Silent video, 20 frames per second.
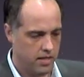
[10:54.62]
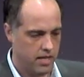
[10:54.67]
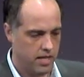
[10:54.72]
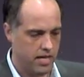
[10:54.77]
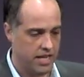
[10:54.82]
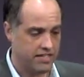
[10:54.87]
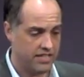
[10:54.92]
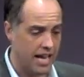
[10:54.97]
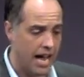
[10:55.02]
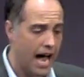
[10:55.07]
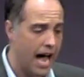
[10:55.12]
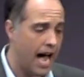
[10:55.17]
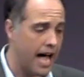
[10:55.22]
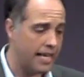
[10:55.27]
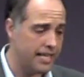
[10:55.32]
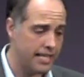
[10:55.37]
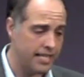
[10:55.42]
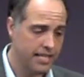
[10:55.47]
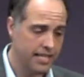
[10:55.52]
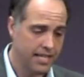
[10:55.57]
It's hot.
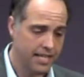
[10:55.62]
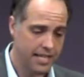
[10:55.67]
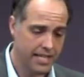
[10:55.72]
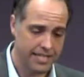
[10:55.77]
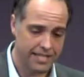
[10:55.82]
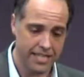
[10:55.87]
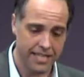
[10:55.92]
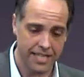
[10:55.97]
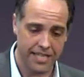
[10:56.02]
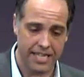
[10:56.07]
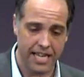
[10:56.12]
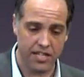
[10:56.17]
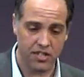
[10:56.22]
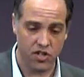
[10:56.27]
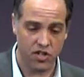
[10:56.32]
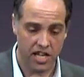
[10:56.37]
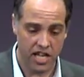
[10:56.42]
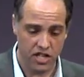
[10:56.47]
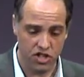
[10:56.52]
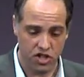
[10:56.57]
It's in the
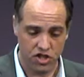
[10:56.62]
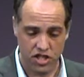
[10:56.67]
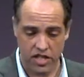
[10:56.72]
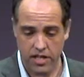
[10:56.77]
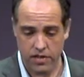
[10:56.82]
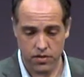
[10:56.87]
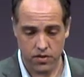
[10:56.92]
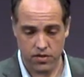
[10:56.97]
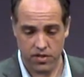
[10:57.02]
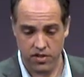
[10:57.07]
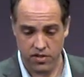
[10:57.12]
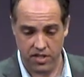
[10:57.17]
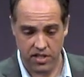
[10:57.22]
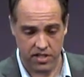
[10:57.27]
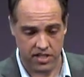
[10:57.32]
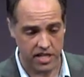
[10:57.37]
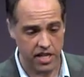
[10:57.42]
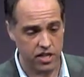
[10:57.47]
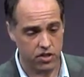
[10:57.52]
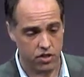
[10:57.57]
desert, and Jesus is the
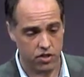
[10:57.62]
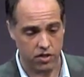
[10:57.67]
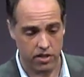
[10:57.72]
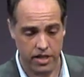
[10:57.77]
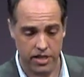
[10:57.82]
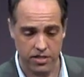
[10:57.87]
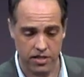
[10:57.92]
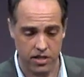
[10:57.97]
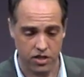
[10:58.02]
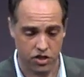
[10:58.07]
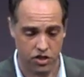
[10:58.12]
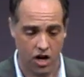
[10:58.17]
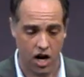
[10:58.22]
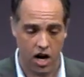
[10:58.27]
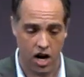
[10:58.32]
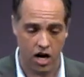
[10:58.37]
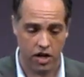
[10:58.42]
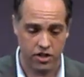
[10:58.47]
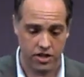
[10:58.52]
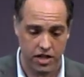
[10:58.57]
teacher. He's in
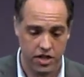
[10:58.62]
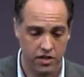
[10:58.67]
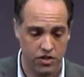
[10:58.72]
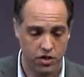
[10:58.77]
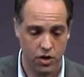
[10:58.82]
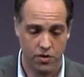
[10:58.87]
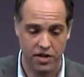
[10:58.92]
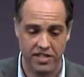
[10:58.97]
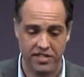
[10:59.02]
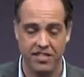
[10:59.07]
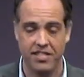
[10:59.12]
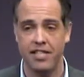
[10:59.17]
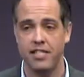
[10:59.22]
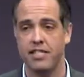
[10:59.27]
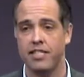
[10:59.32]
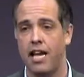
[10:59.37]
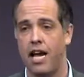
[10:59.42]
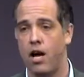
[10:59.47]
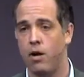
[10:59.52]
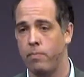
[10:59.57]
charge, and so he sits
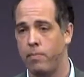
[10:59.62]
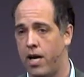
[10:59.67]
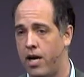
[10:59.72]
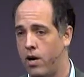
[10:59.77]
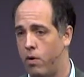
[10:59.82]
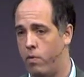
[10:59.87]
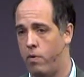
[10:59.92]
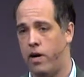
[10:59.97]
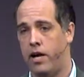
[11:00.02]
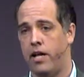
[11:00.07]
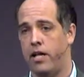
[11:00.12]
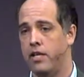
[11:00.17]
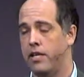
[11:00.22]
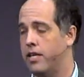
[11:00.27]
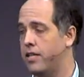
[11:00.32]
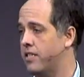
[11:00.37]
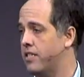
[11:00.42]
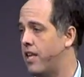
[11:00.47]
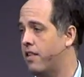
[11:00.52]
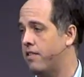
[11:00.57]
down by a well. He
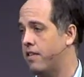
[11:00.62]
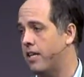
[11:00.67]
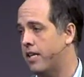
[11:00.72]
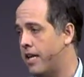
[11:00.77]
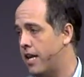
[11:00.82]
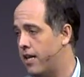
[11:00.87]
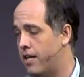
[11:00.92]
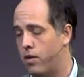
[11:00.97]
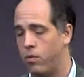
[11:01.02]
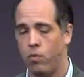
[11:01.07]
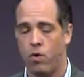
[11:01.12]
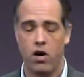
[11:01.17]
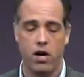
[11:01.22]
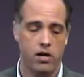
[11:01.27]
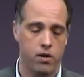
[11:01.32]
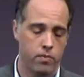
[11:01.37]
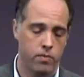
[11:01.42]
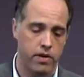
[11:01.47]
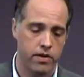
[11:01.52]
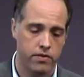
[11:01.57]
has nothing to get any
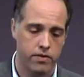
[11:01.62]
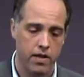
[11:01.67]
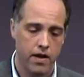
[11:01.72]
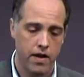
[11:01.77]
water with,